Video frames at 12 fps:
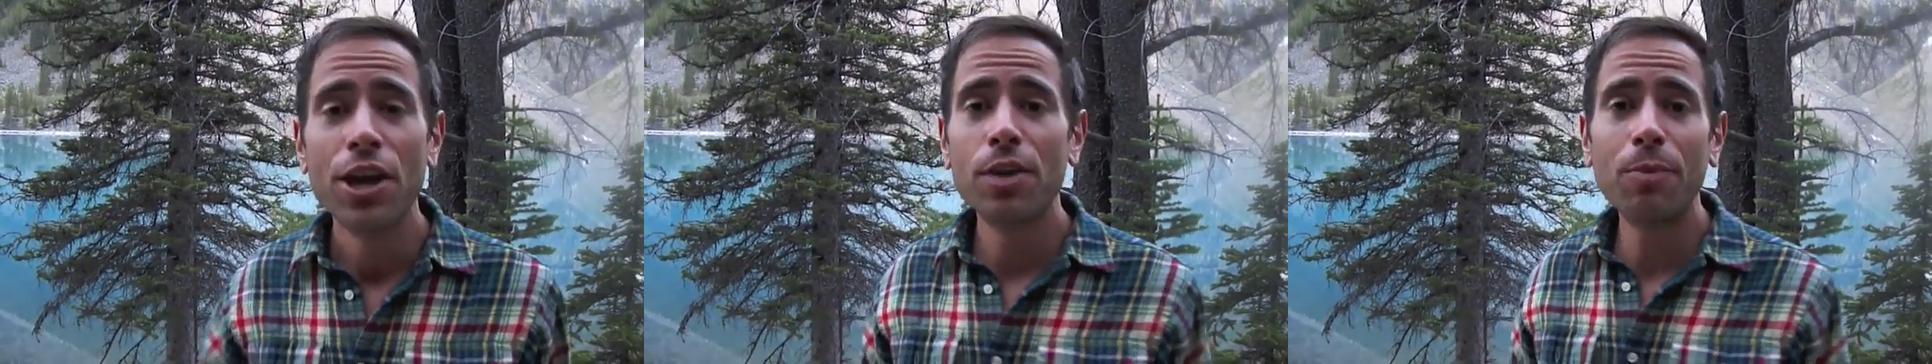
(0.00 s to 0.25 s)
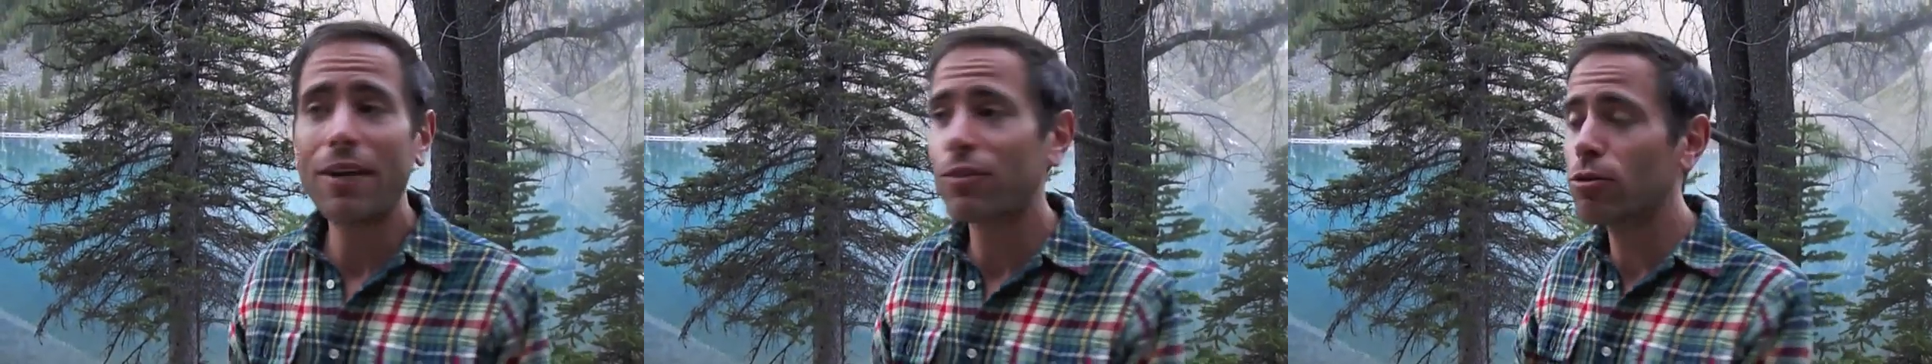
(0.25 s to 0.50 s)
You
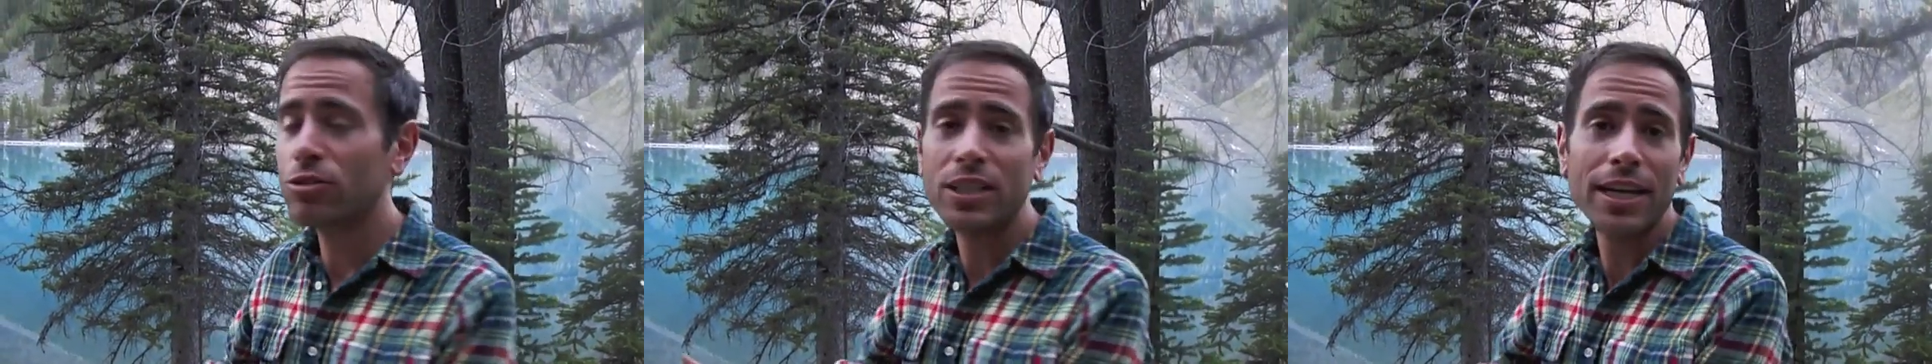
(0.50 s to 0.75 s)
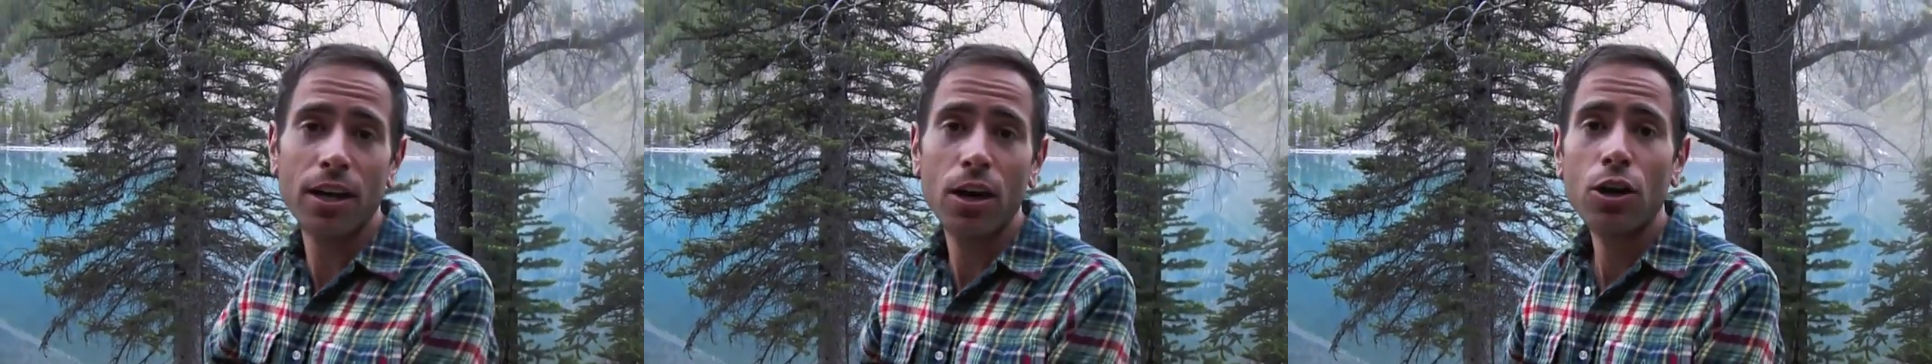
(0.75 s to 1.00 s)
might have to go
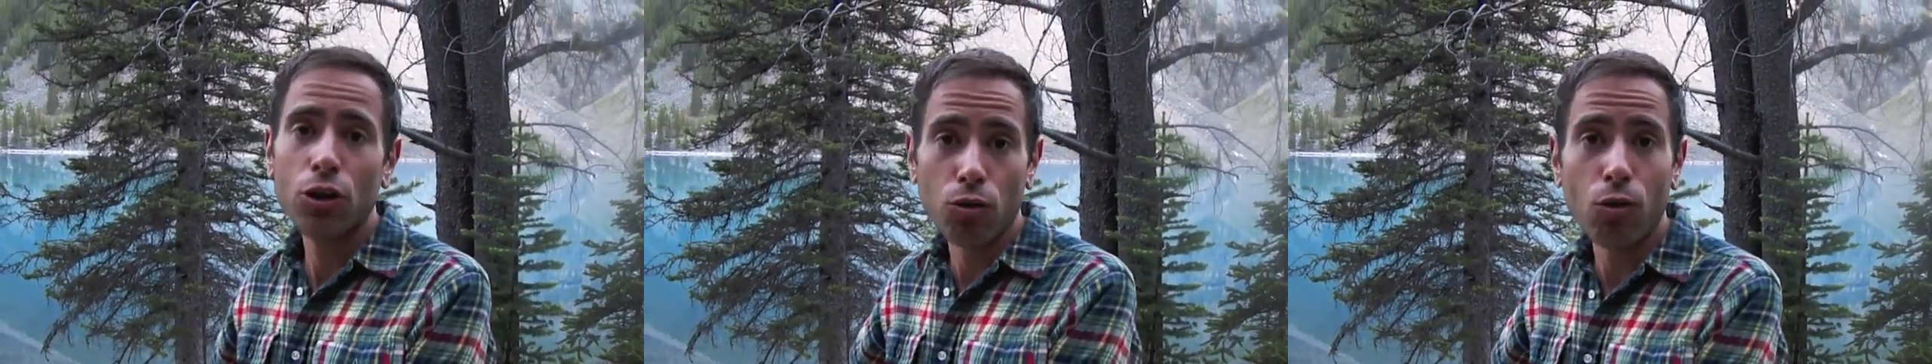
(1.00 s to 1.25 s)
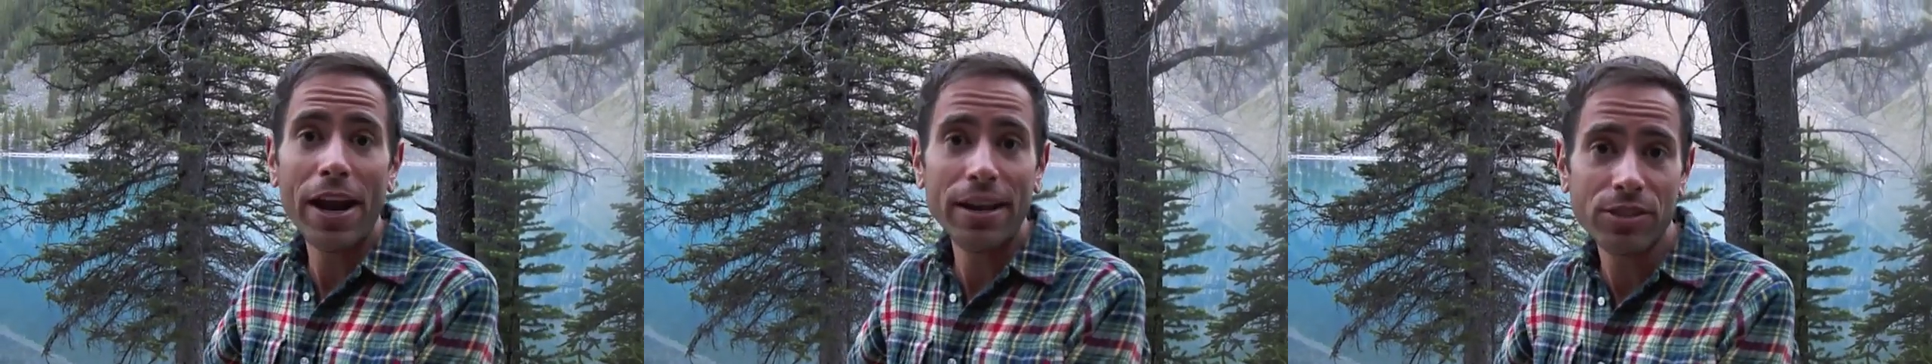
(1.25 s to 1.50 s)
dig a
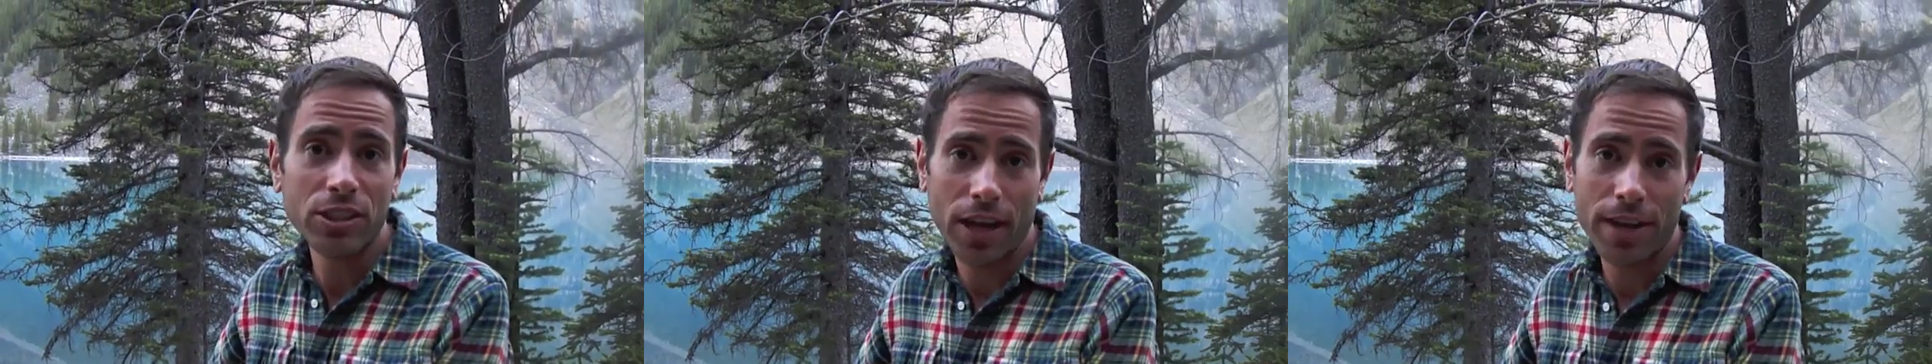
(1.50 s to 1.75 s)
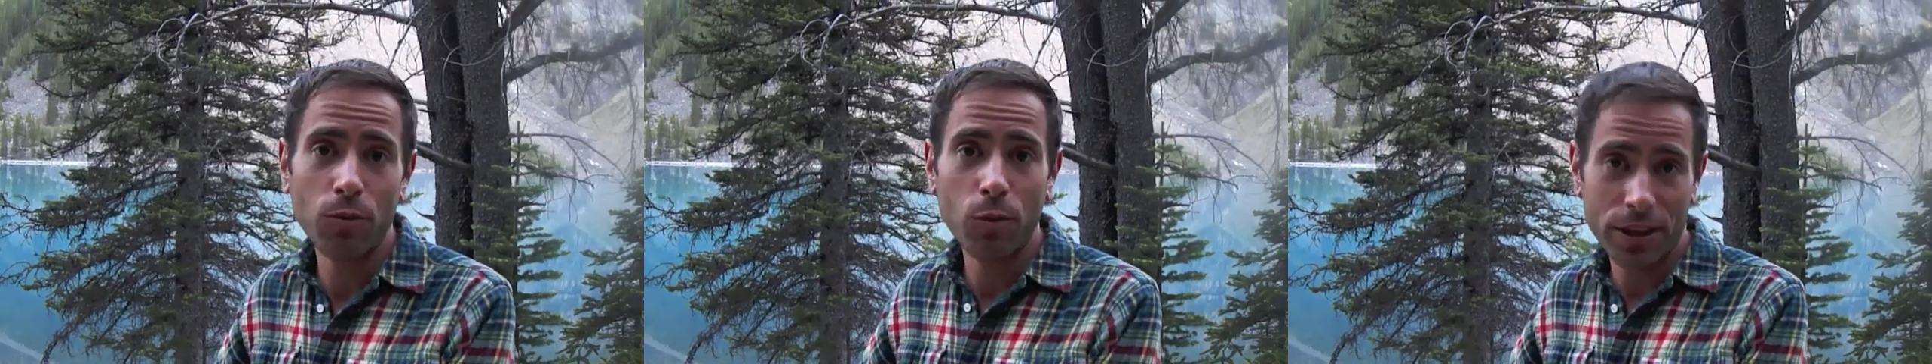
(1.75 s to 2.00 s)
grave
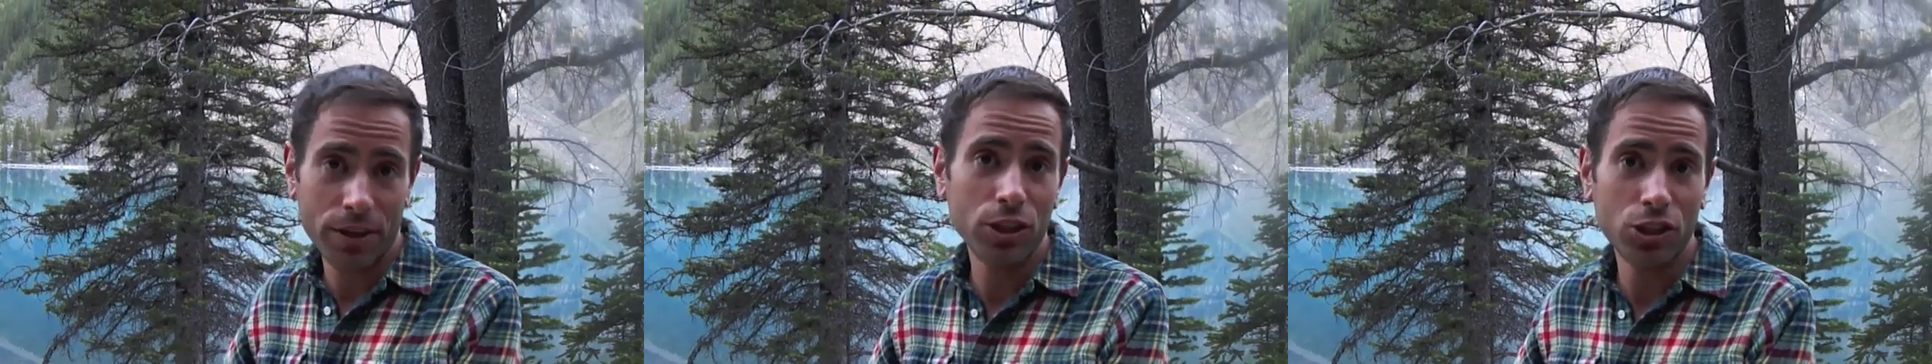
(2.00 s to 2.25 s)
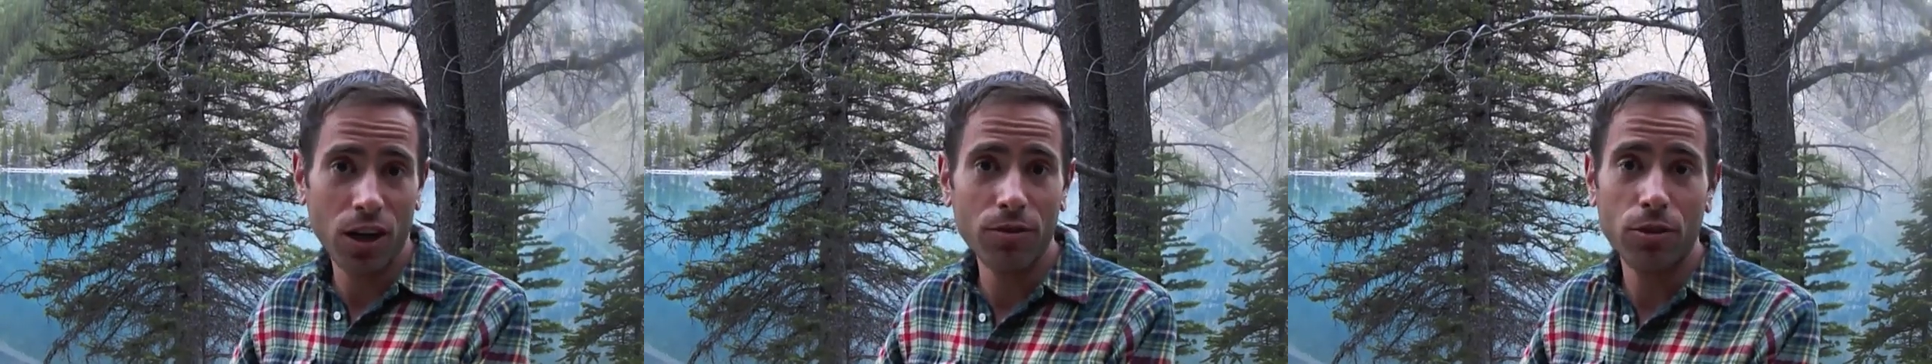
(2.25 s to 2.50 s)
site with the
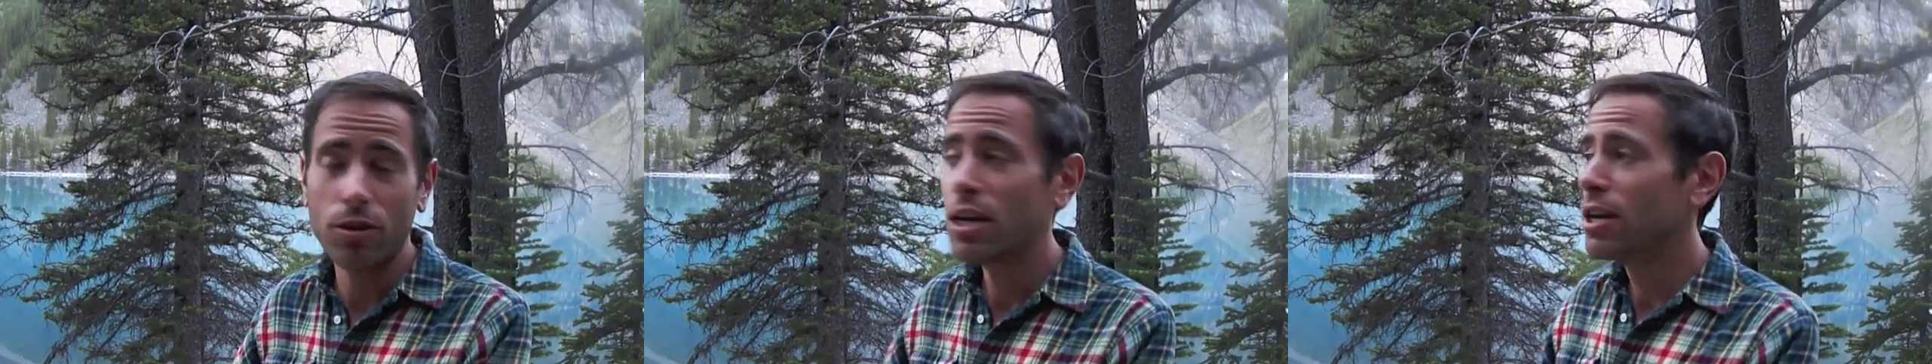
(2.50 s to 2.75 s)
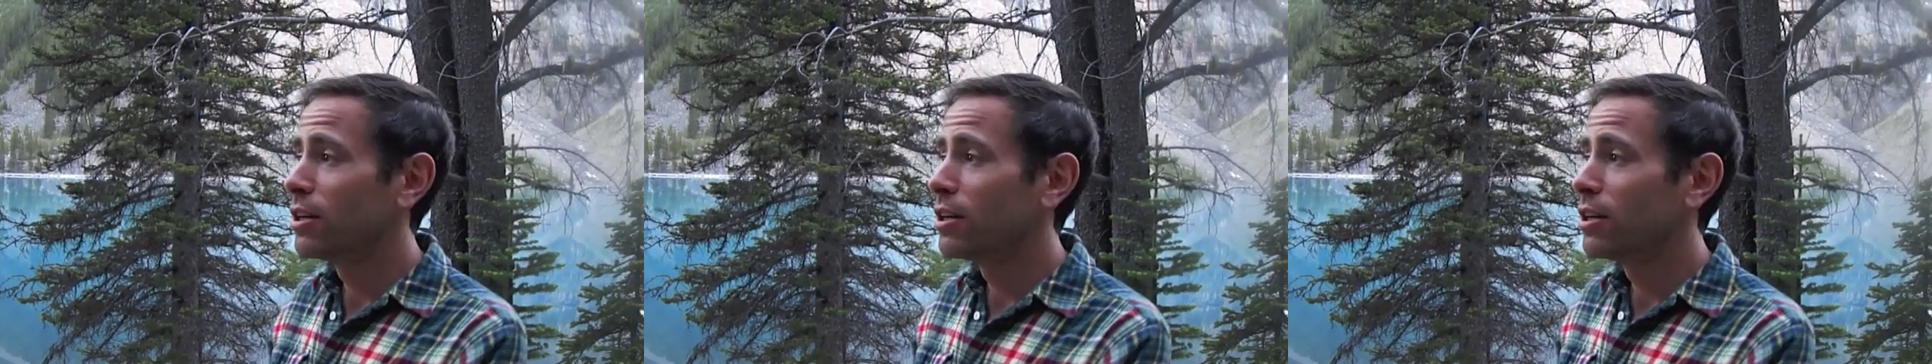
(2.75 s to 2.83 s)
shovel